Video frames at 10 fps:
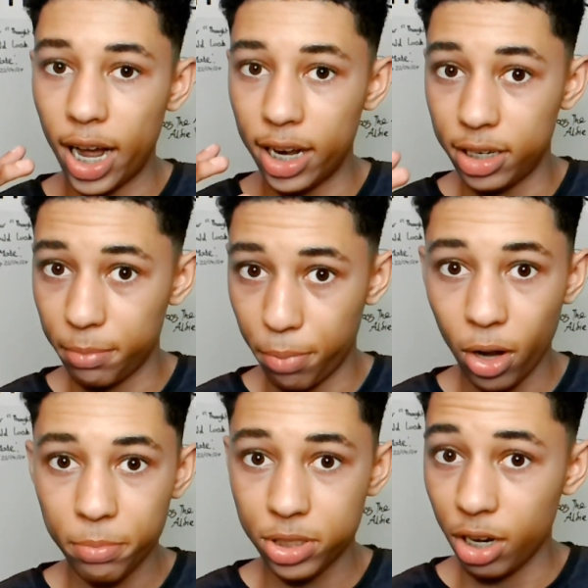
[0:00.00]
and it
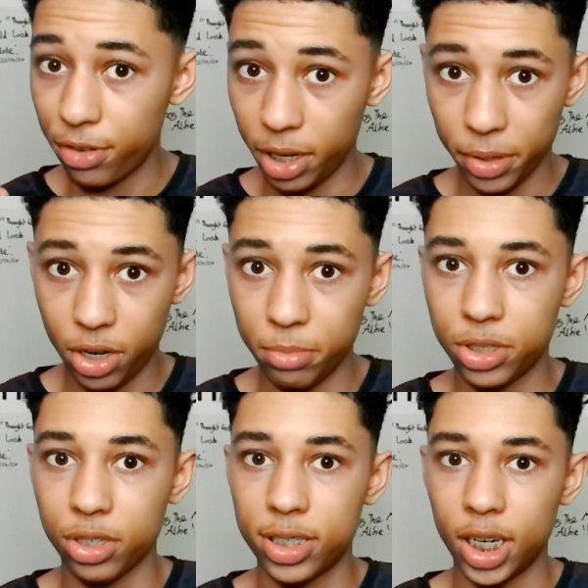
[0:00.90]
pops off and it becomes
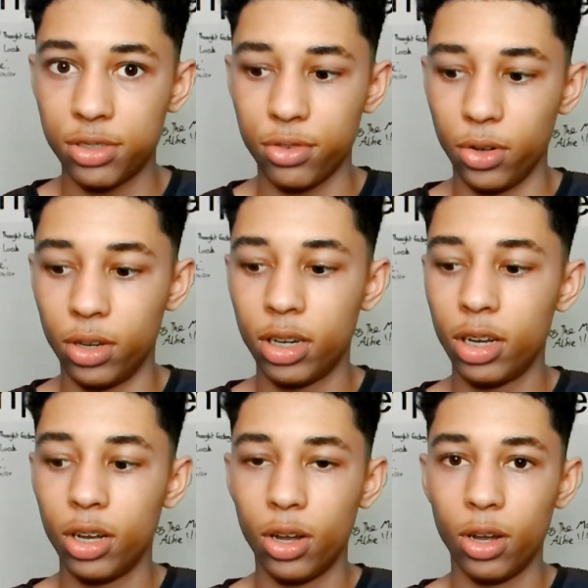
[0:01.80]
successful.
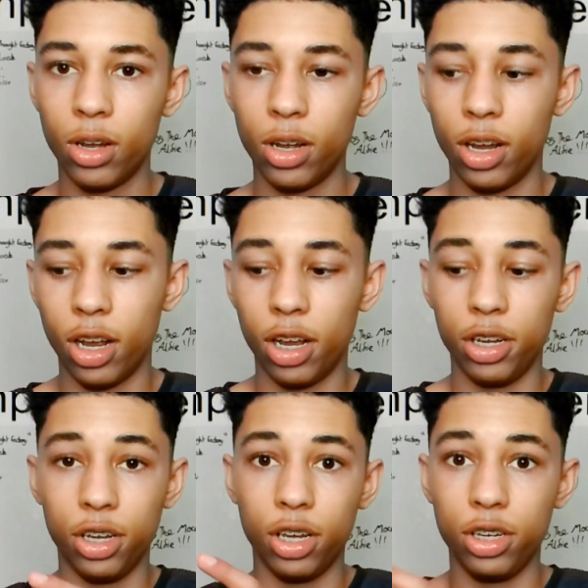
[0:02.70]

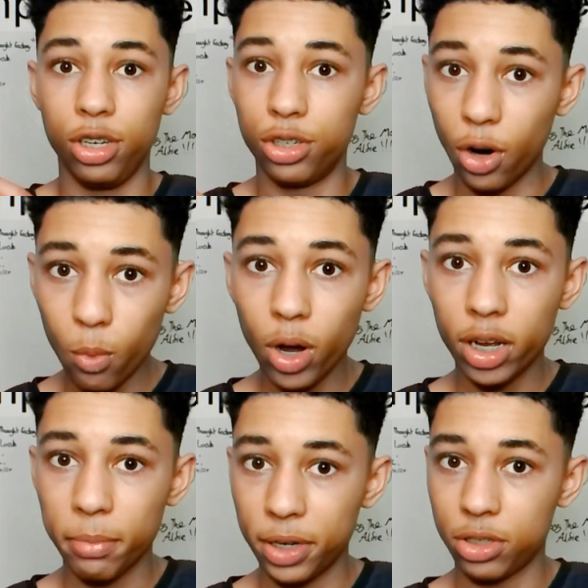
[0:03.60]
You don't
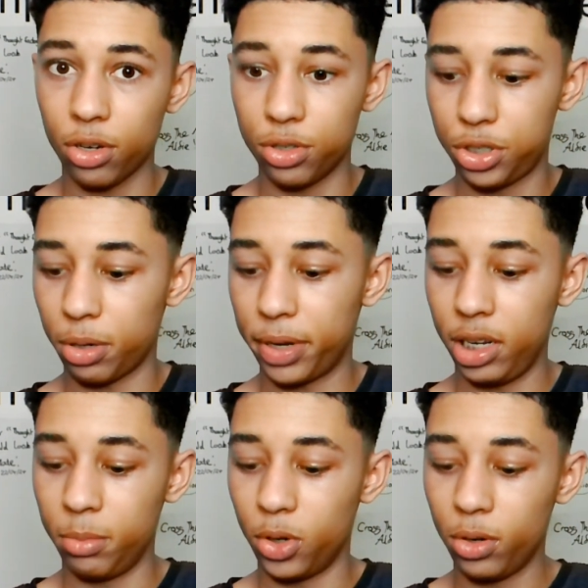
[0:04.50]
work a McDonald's job
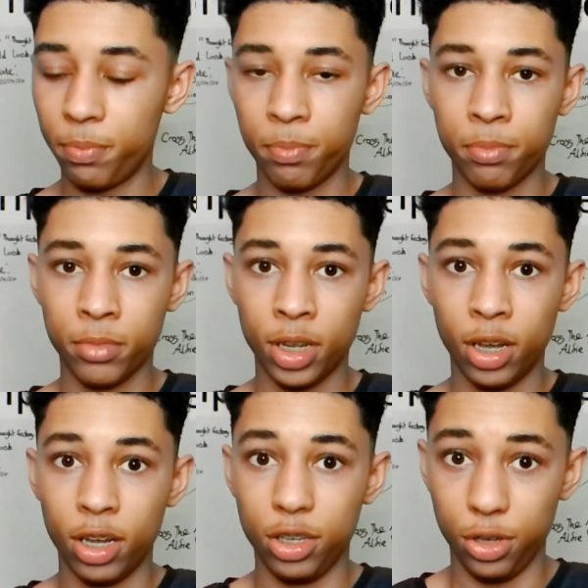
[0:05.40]
anymore.
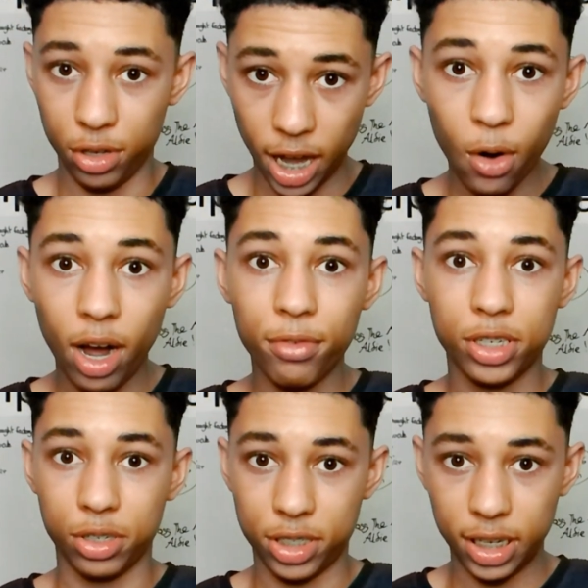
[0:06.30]
You now have a
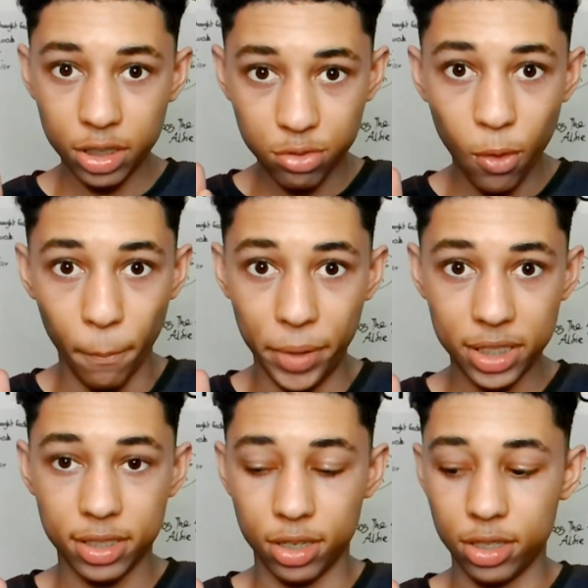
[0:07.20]
successful
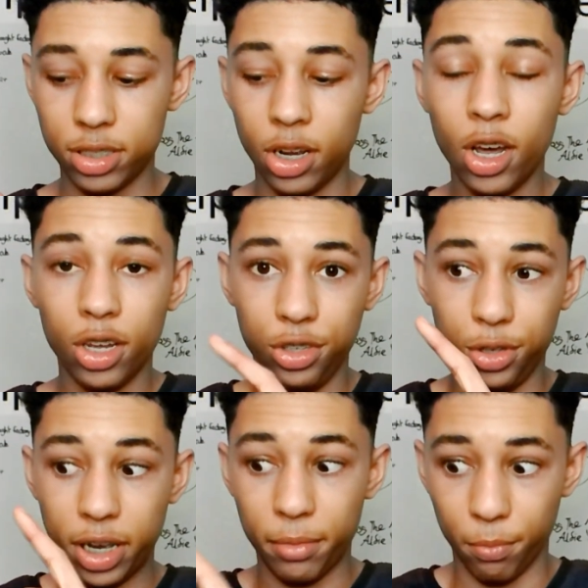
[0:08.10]
business. You
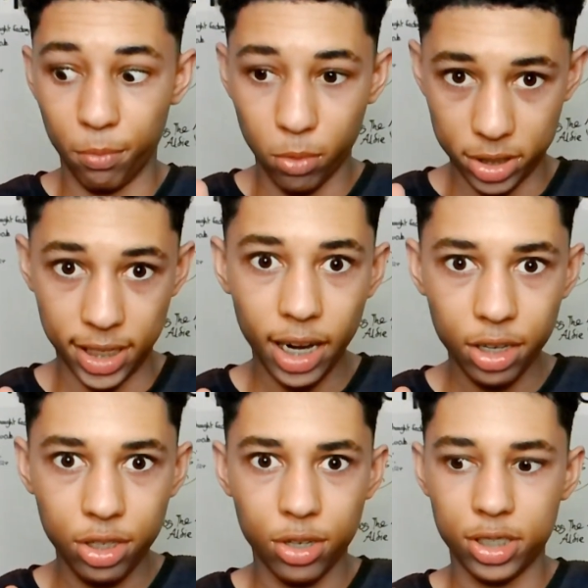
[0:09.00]
can retire
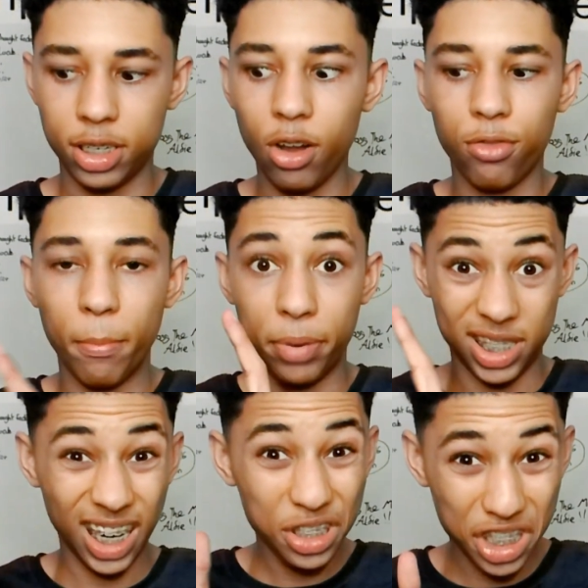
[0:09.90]
yourself and
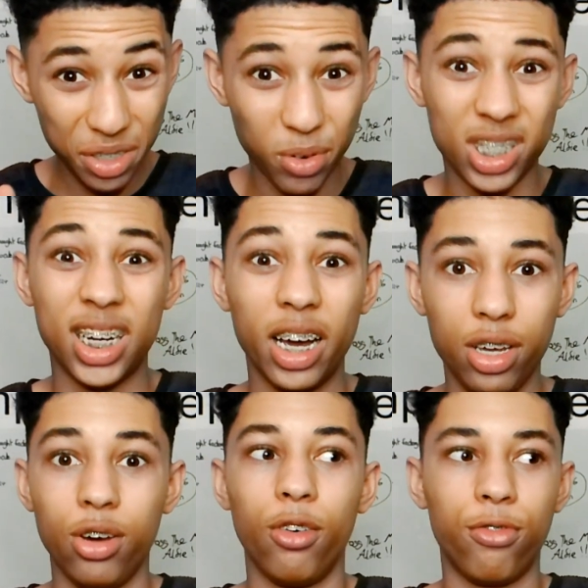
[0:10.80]
potentially retire
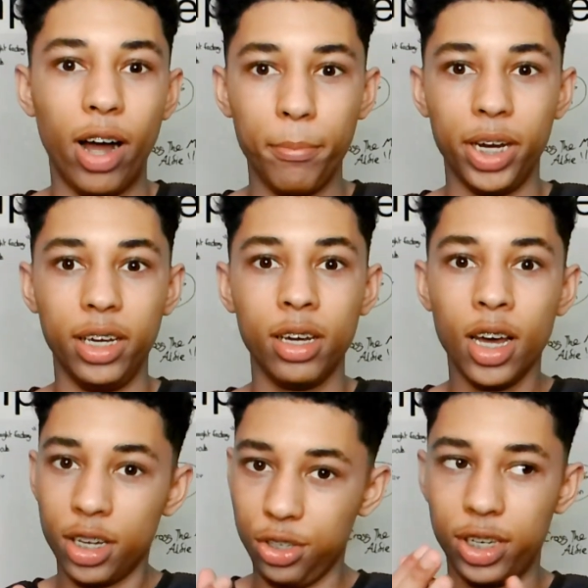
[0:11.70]
your family.
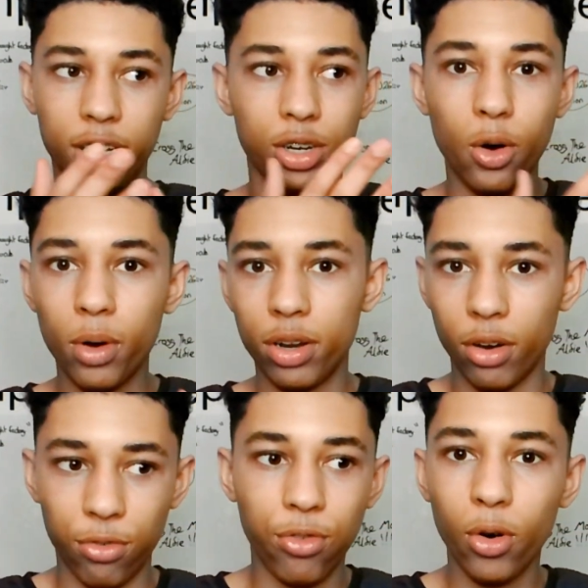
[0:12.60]
You can go and
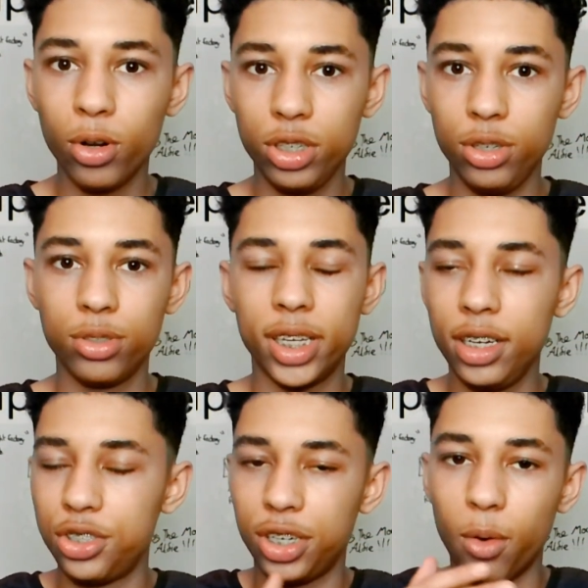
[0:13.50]
afford new
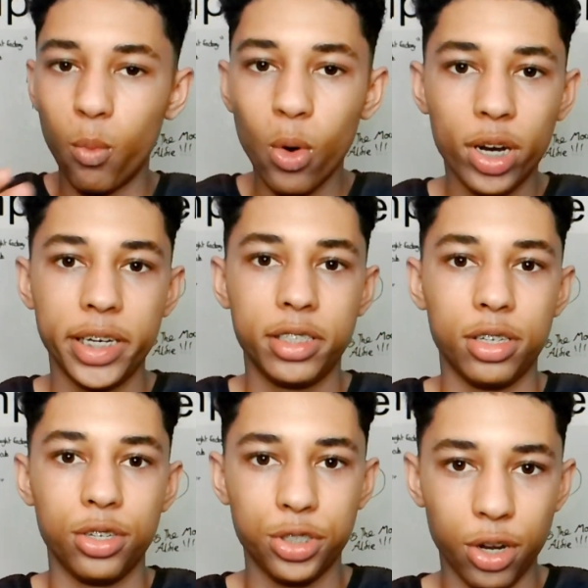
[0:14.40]
things. You can walk into
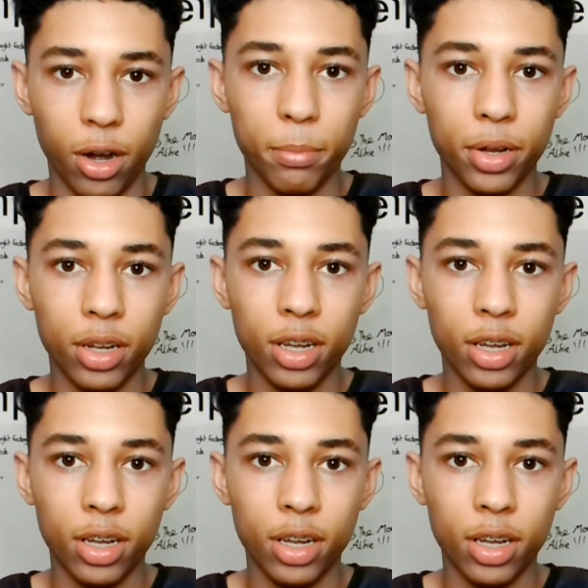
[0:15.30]
the shop